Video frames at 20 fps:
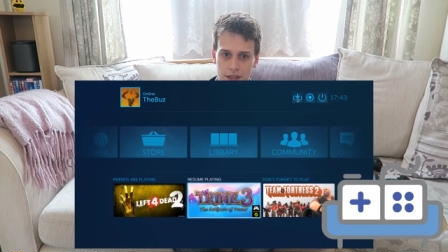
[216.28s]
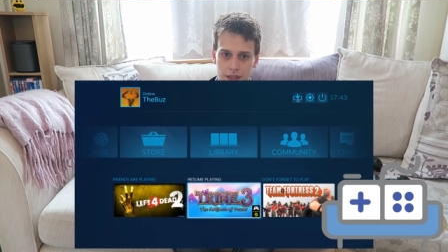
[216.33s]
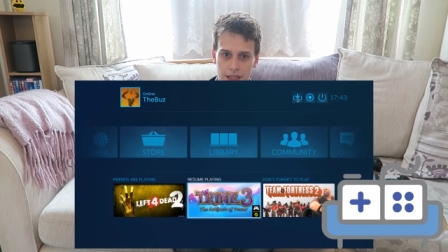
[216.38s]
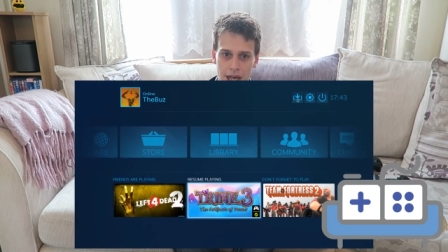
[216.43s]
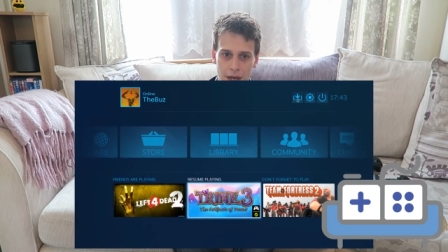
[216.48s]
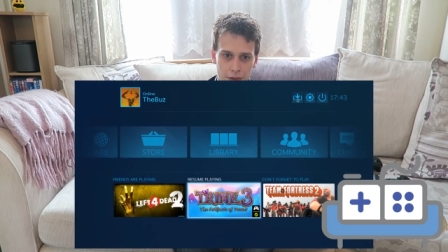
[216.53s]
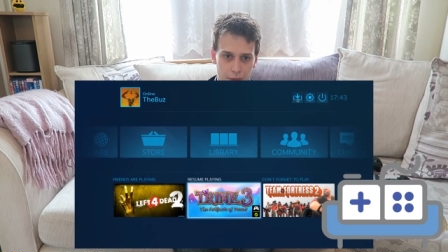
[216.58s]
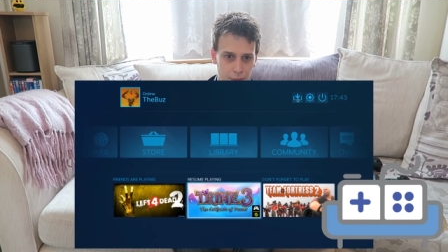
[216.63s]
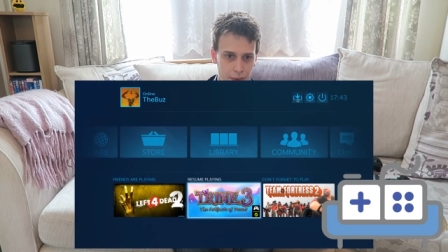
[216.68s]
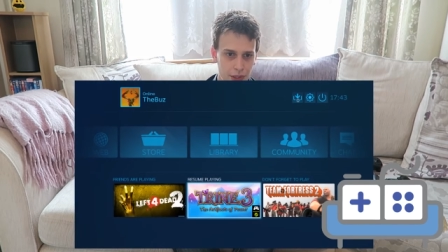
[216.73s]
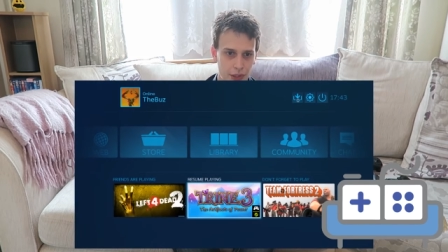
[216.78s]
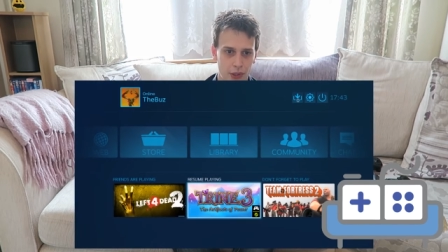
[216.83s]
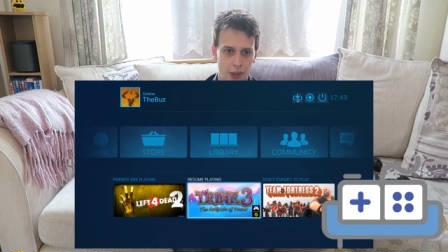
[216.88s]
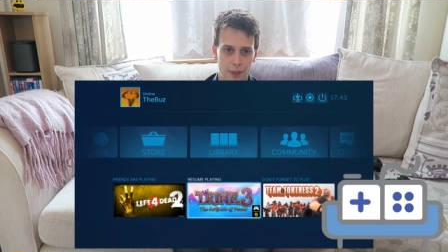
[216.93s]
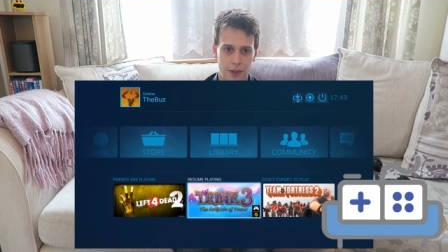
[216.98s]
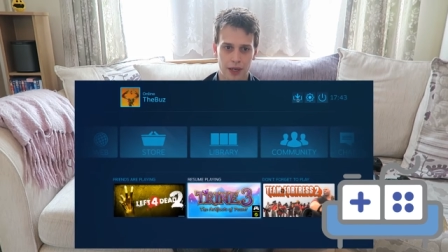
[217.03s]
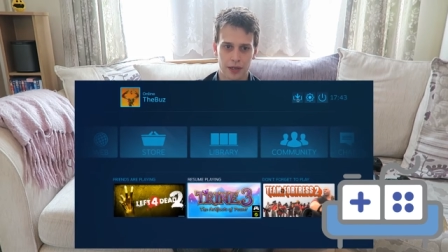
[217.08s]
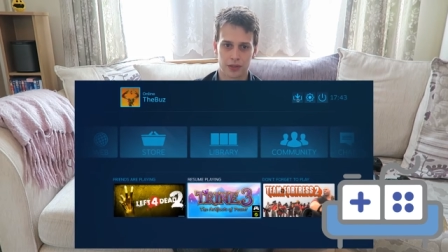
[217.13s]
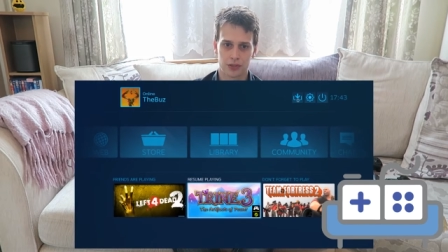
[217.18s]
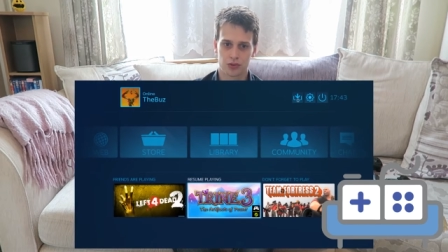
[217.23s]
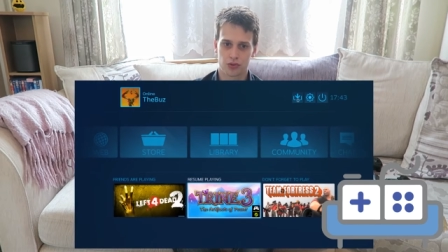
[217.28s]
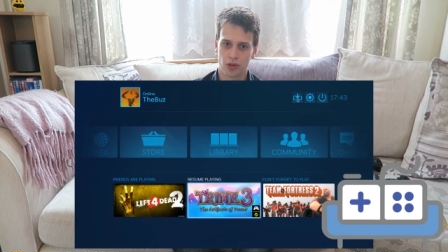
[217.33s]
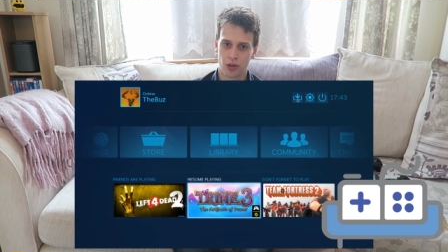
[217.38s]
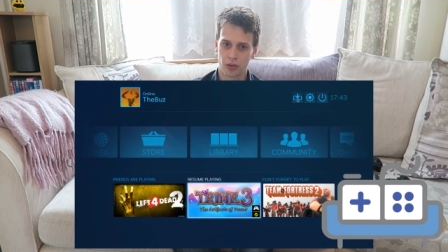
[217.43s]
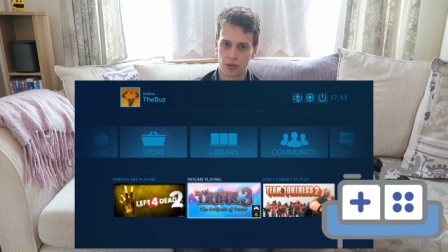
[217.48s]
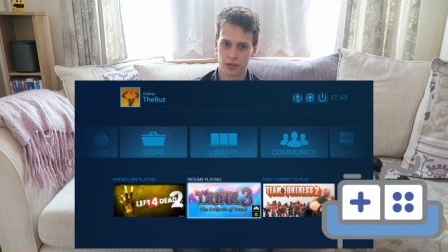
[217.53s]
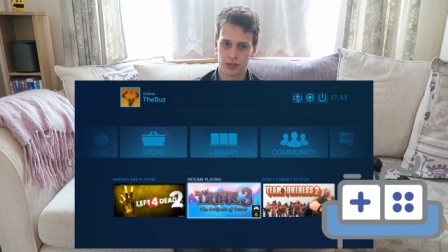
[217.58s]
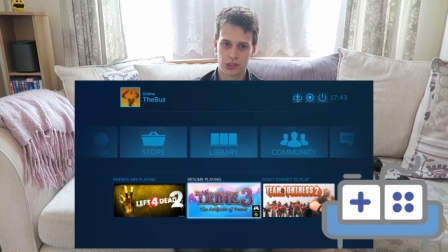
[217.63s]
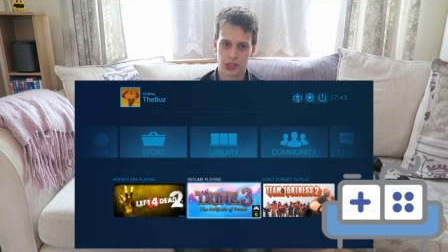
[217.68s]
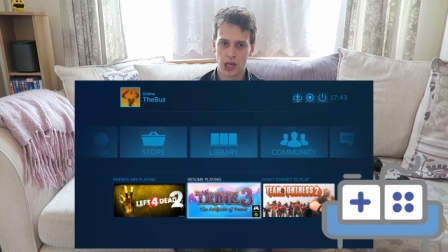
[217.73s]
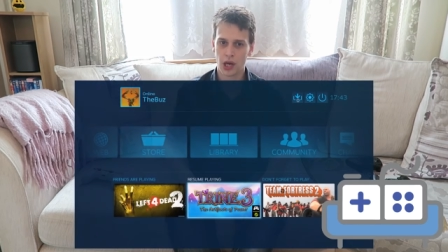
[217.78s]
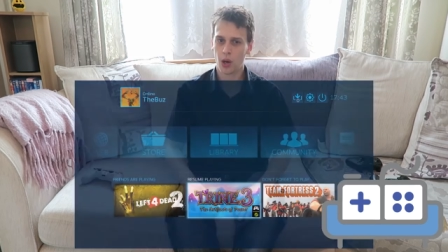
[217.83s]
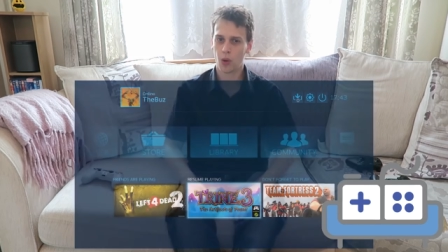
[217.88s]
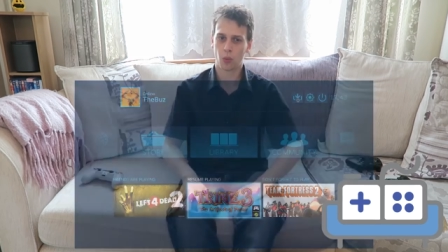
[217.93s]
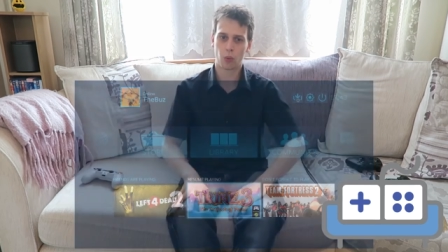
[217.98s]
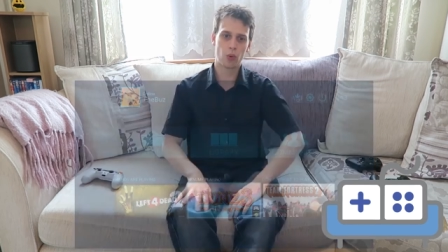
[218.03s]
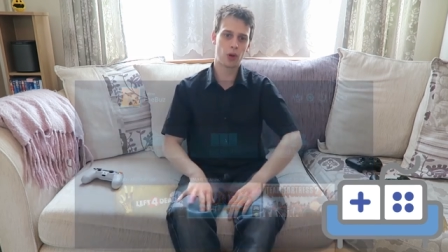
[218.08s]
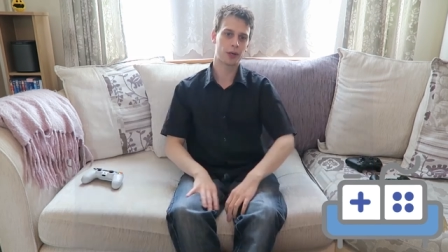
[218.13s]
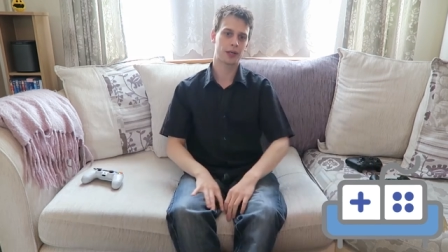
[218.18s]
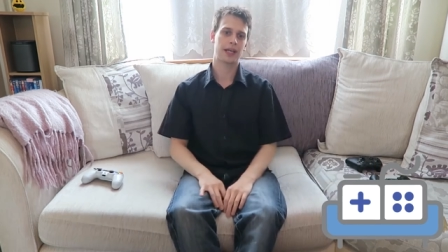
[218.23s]
Now that we know about controllers,
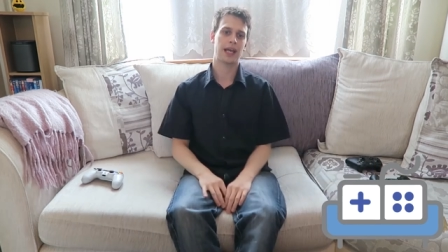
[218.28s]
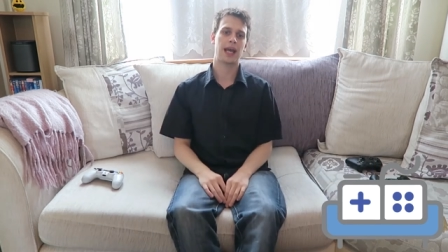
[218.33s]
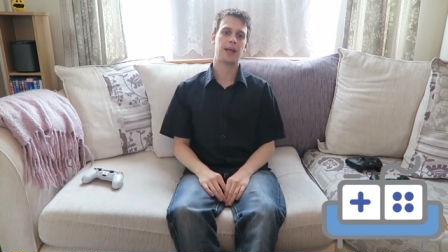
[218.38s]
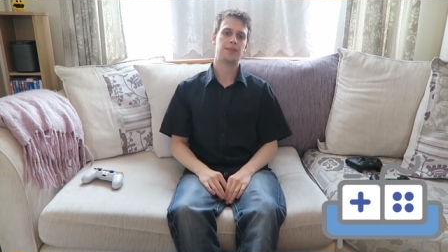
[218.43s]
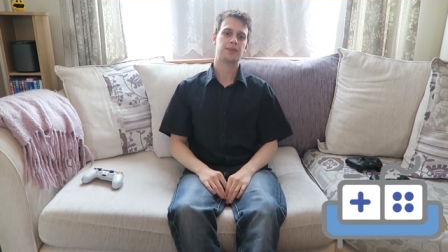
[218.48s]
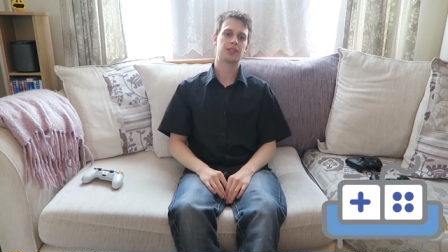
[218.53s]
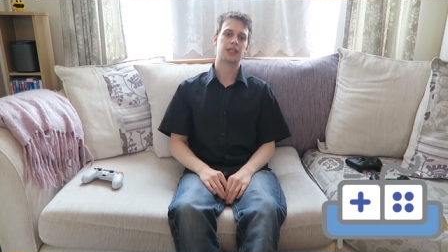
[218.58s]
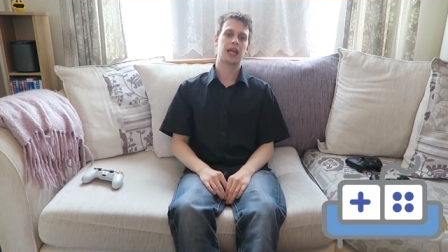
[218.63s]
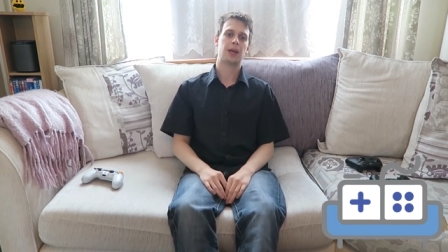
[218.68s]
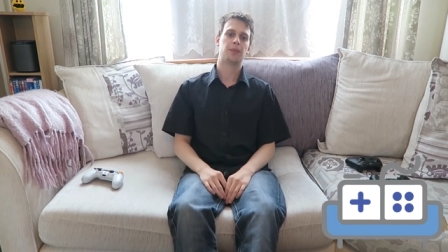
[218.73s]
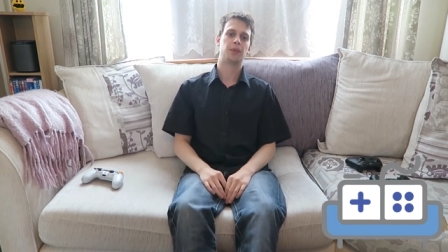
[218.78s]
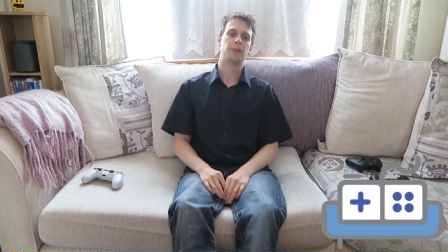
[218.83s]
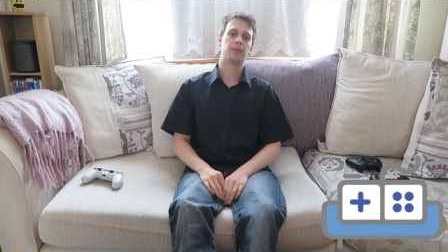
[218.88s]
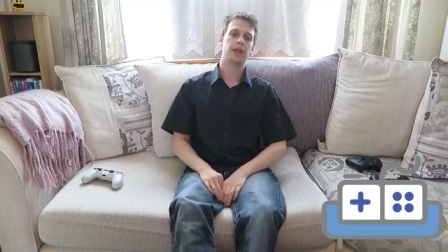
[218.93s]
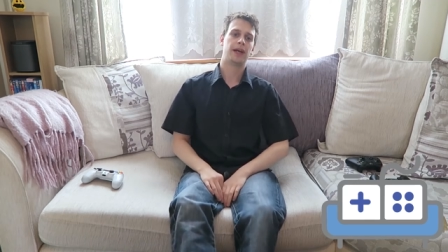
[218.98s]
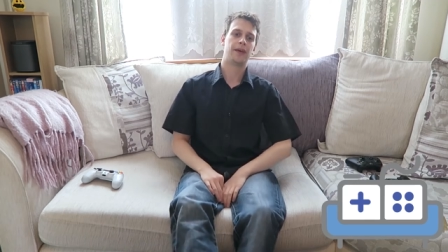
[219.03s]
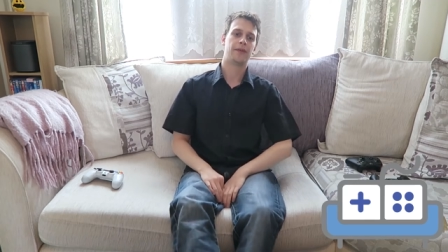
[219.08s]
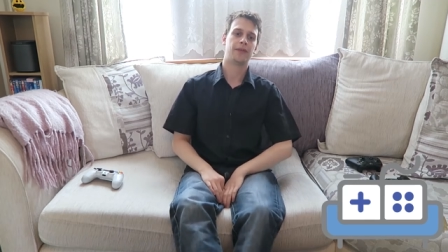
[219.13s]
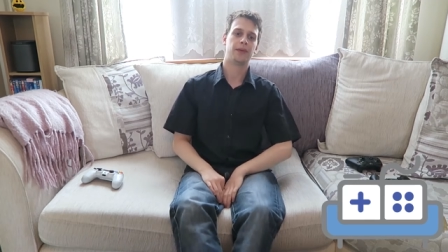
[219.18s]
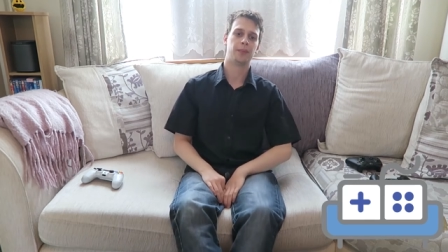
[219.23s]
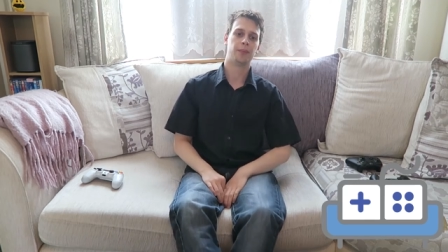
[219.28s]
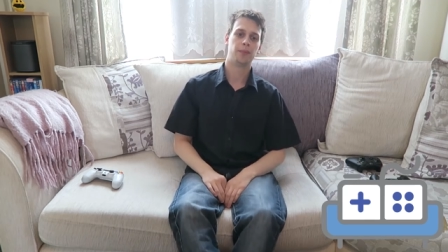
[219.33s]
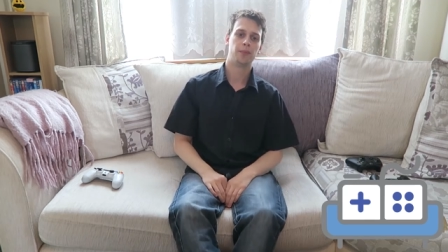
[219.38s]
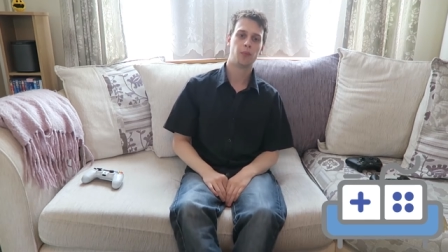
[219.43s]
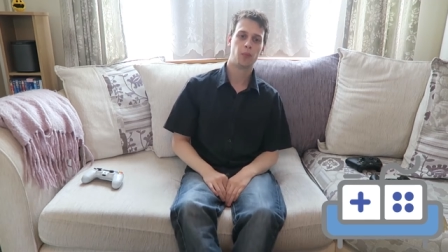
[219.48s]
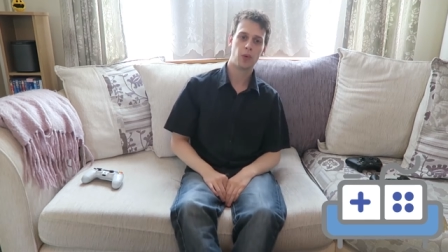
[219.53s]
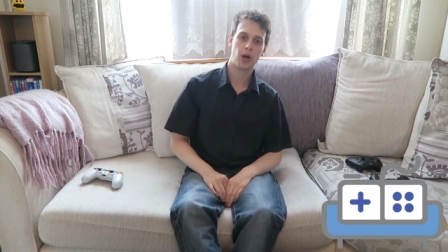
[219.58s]
what games can we play on them?